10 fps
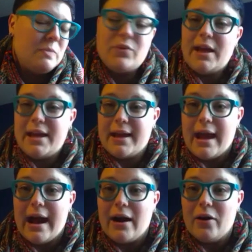like
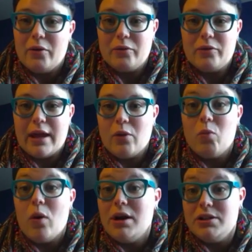how
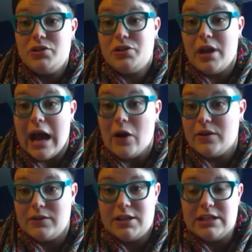
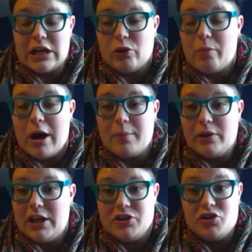did the general
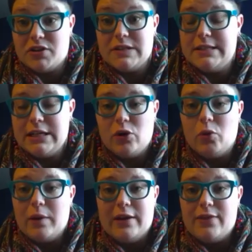population just deal
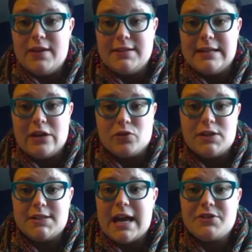with this natural
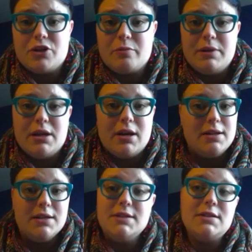disaster,
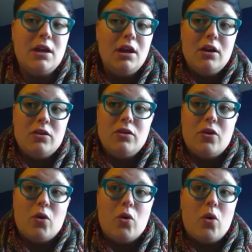because
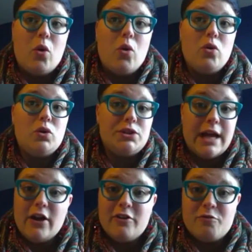the whole
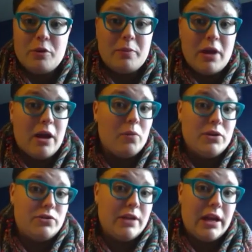town of Pripyat
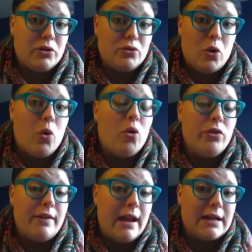was like
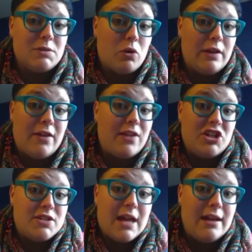told the next morning that they
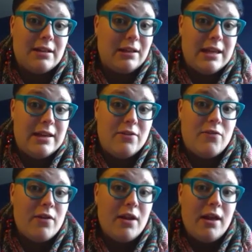just had to leave
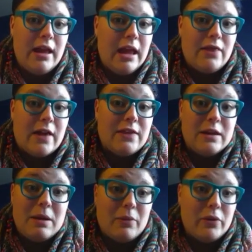and that
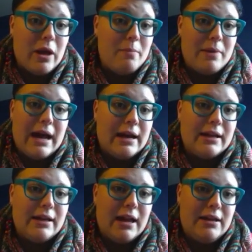they'd be able to come
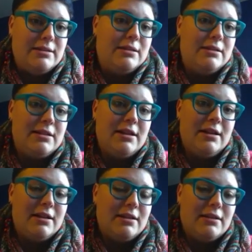back, and
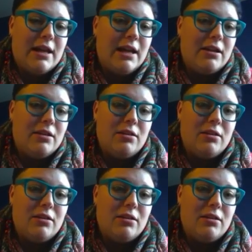like